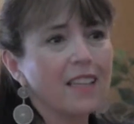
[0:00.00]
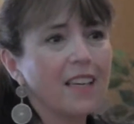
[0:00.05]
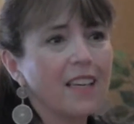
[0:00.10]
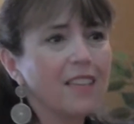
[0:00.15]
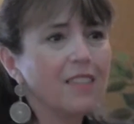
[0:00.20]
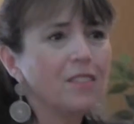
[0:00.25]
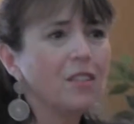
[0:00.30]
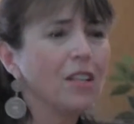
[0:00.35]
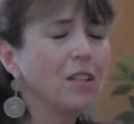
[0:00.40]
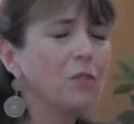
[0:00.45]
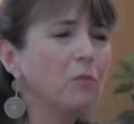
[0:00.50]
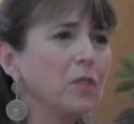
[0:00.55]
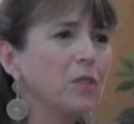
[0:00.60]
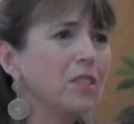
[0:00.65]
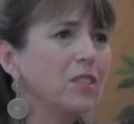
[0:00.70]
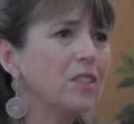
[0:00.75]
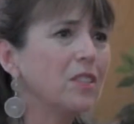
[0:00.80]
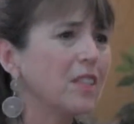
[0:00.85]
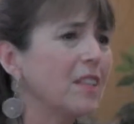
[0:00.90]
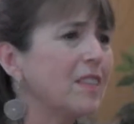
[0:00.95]
and and
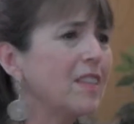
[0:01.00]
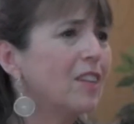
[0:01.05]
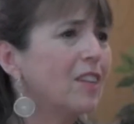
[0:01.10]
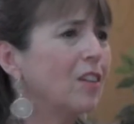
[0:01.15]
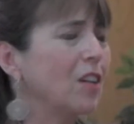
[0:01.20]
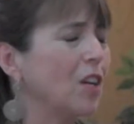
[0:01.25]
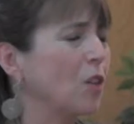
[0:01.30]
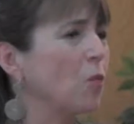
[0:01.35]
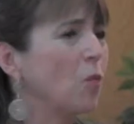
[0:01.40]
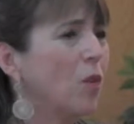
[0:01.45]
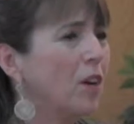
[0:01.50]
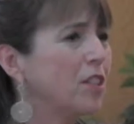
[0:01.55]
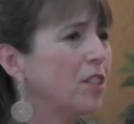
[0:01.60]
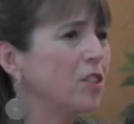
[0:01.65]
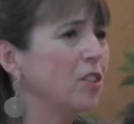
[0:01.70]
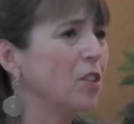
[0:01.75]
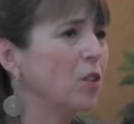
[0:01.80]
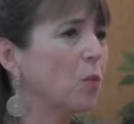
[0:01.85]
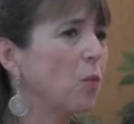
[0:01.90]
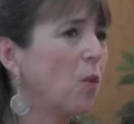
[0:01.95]
we sit here and
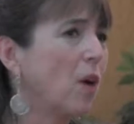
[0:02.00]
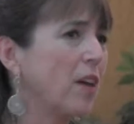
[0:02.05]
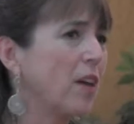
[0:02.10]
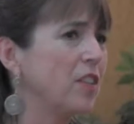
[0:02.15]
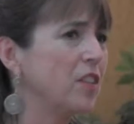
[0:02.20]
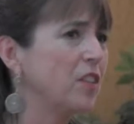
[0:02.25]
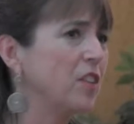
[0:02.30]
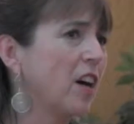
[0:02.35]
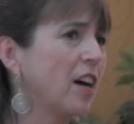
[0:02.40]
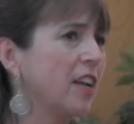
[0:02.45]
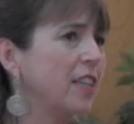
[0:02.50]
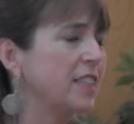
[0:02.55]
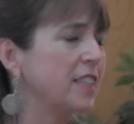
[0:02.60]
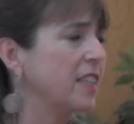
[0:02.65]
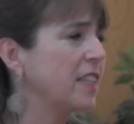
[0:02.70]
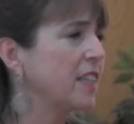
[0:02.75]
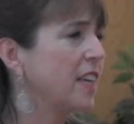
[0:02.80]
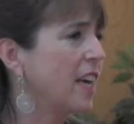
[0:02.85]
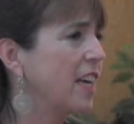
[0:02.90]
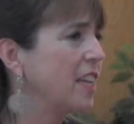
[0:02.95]
wonder why they're not as
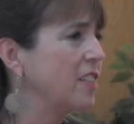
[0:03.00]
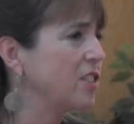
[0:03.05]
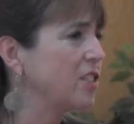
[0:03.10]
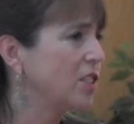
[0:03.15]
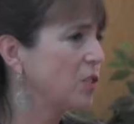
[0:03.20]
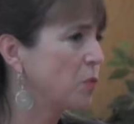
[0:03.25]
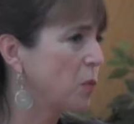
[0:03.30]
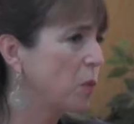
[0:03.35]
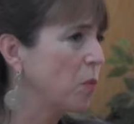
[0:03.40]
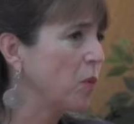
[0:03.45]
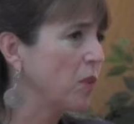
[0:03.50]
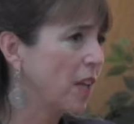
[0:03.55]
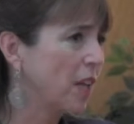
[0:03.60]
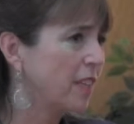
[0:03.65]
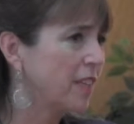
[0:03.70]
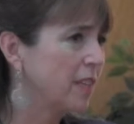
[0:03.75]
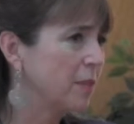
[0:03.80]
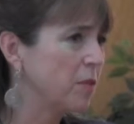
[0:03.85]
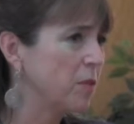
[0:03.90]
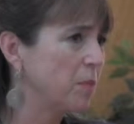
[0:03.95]
engaged as we would
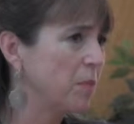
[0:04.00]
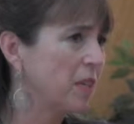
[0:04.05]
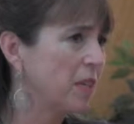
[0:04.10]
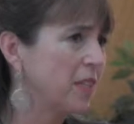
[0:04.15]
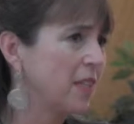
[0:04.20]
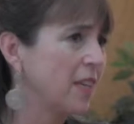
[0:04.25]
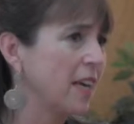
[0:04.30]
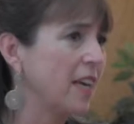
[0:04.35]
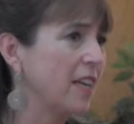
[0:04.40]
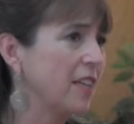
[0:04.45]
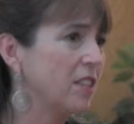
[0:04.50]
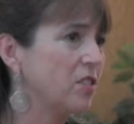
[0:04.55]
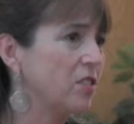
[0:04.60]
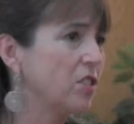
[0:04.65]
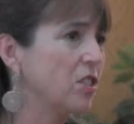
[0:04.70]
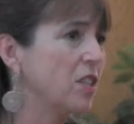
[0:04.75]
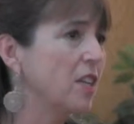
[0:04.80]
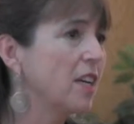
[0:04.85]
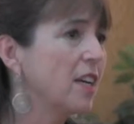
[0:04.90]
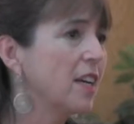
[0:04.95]
like them to be
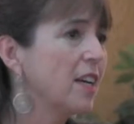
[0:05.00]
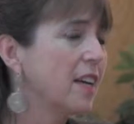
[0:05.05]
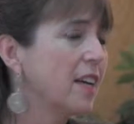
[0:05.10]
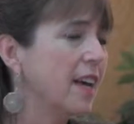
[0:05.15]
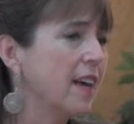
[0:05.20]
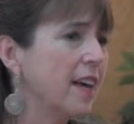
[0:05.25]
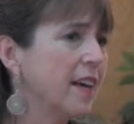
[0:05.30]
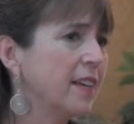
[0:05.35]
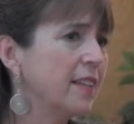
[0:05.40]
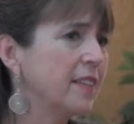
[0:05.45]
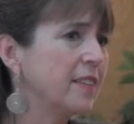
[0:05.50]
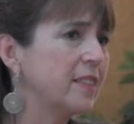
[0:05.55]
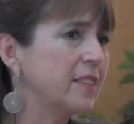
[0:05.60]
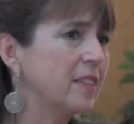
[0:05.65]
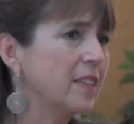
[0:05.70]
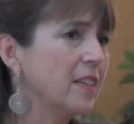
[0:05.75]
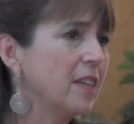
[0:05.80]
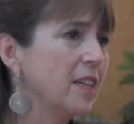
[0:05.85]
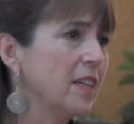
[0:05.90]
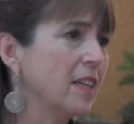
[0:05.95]
engaged
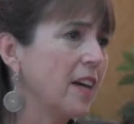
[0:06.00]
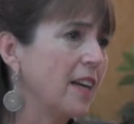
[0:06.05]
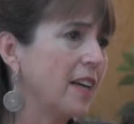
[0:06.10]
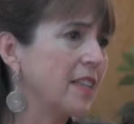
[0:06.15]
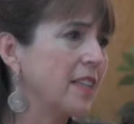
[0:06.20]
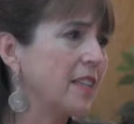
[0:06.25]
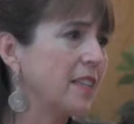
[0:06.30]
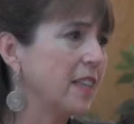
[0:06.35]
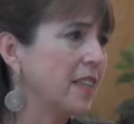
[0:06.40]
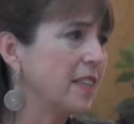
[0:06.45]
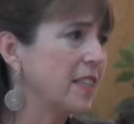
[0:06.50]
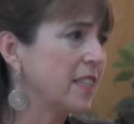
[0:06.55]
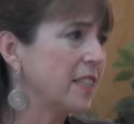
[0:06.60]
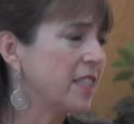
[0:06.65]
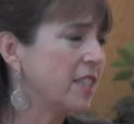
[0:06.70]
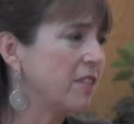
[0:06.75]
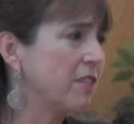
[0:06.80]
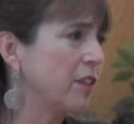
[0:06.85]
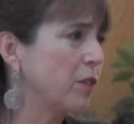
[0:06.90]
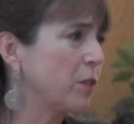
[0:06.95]
and i think that the
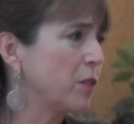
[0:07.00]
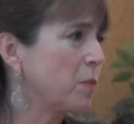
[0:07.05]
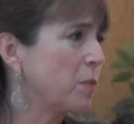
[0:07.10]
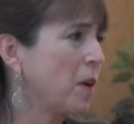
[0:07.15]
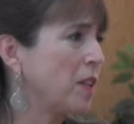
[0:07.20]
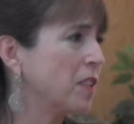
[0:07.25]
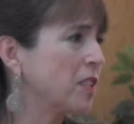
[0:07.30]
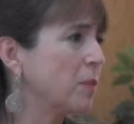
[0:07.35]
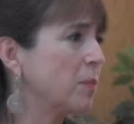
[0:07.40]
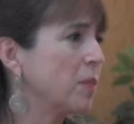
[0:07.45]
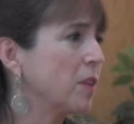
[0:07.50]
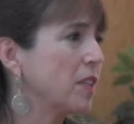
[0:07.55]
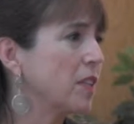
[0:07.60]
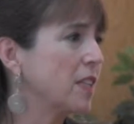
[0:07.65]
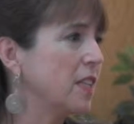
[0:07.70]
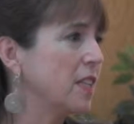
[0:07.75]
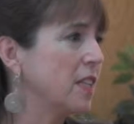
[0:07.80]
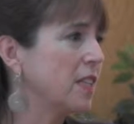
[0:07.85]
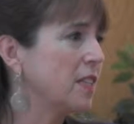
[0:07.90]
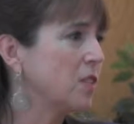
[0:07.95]
civic
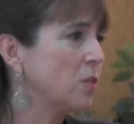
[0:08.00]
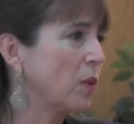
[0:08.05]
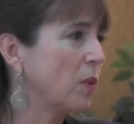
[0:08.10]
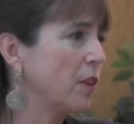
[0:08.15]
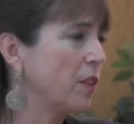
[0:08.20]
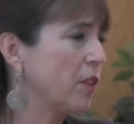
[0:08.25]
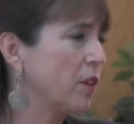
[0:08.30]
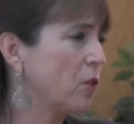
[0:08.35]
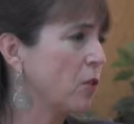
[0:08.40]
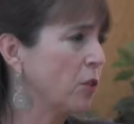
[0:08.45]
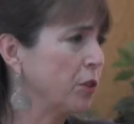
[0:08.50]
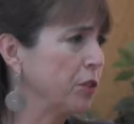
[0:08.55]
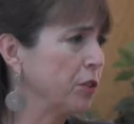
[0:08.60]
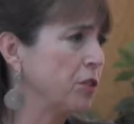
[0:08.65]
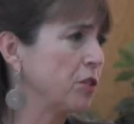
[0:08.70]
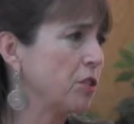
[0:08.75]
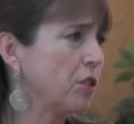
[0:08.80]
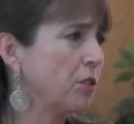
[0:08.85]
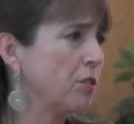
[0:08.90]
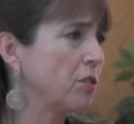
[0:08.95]
responsibility is one of the
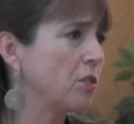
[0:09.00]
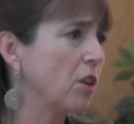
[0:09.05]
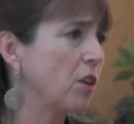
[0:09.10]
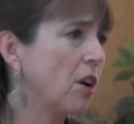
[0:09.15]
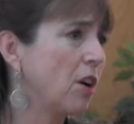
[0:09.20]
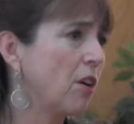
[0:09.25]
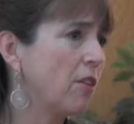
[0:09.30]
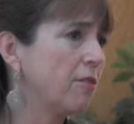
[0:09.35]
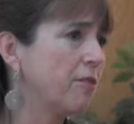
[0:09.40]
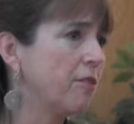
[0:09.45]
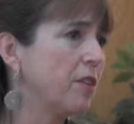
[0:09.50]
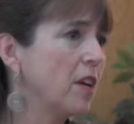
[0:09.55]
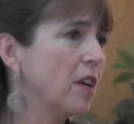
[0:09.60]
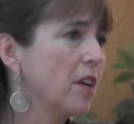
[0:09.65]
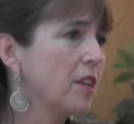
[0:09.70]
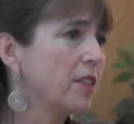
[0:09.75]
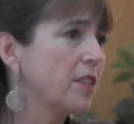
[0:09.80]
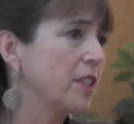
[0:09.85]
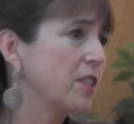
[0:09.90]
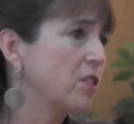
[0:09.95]
cornerstones of
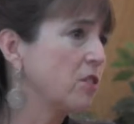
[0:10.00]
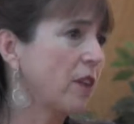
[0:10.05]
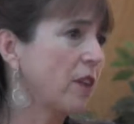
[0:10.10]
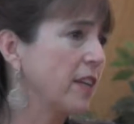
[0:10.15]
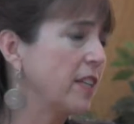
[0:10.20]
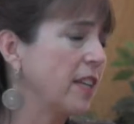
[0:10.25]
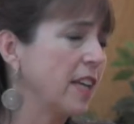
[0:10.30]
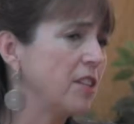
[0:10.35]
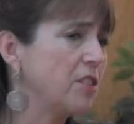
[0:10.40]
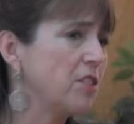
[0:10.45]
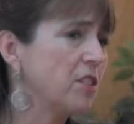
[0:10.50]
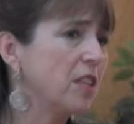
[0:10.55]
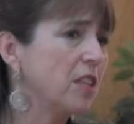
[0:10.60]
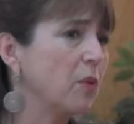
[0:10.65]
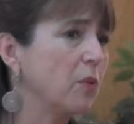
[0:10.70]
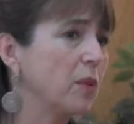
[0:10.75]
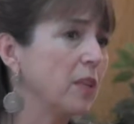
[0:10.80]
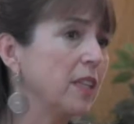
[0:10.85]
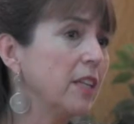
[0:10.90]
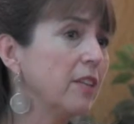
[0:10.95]
this great nation
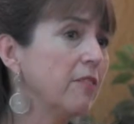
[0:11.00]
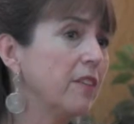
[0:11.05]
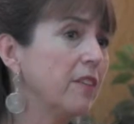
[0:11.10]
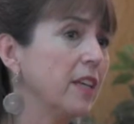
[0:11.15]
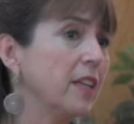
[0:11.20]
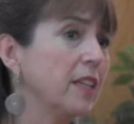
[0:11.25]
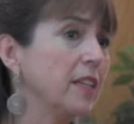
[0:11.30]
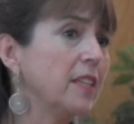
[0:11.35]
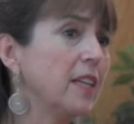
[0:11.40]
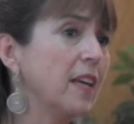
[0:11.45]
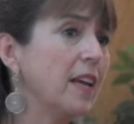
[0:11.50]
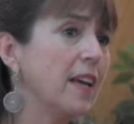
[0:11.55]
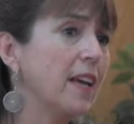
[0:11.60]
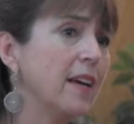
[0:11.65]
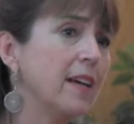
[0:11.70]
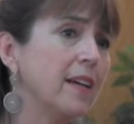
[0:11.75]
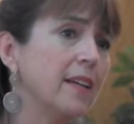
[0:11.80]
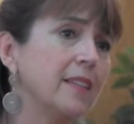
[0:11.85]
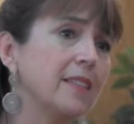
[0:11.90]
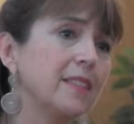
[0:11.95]
that we live in
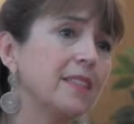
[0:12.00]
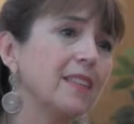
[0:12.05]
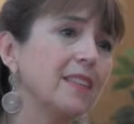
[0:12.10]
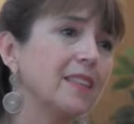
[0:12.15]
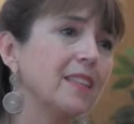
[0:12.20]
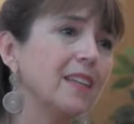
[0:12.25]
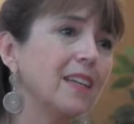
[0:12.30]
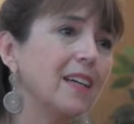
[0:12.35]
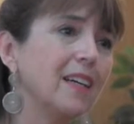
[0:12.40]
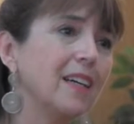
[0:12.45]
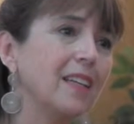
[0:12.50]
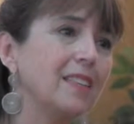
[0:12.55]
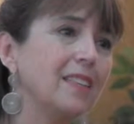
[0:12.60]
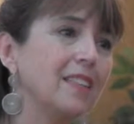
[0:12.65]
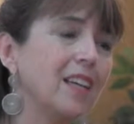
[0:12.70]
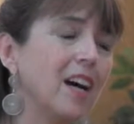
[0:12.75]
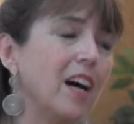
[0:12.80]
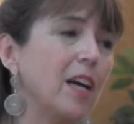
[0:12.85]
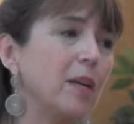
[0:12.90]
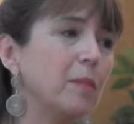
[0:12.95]
and
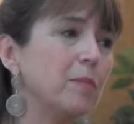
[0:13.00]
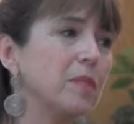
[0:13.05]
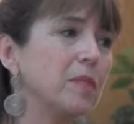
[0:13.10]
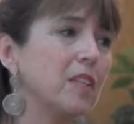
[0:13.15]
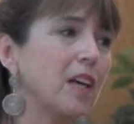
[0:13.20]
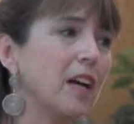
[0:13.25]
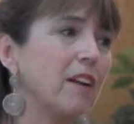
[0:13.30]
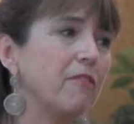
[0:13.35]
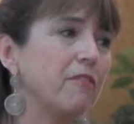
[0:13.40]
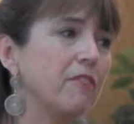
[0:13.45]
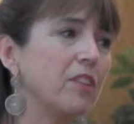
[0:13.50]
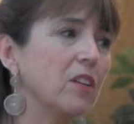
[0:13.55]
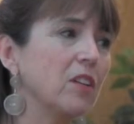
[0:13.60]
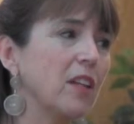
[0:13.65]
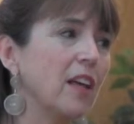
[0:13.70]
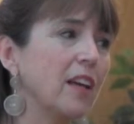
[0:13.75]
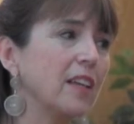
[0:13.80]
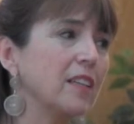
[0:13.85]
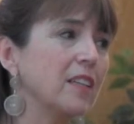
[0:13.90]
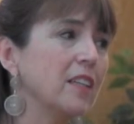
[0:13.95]
at times i feel
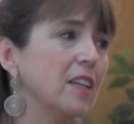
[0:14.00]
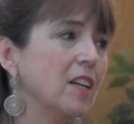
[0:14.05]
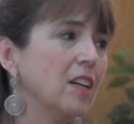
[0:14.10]
like